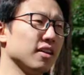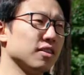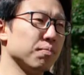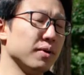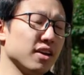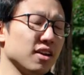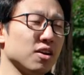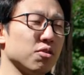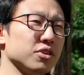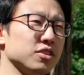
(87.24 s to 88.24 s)
At the
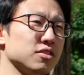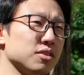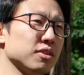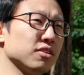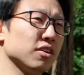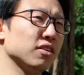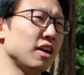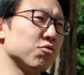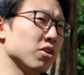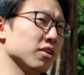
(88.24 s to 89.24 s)
beginning of each semester,
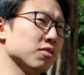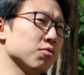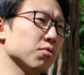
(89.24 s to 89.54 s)
they run